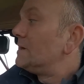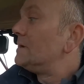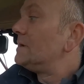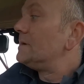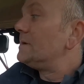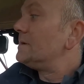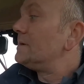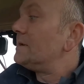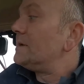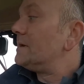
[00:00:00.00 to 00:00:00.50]

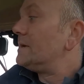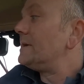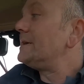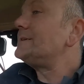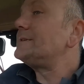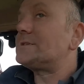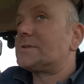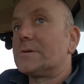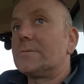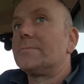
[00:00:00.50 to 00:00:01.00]
And
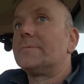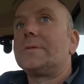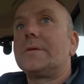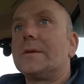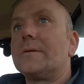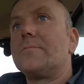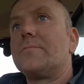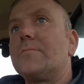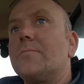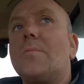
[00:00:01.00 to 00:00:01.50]
it's
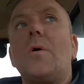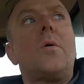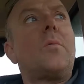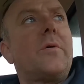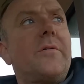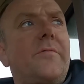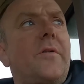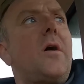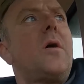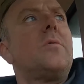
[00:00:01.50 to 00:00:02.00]
something what
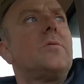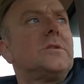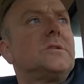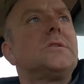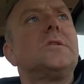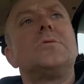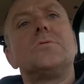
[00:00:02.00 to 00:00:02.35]
we've always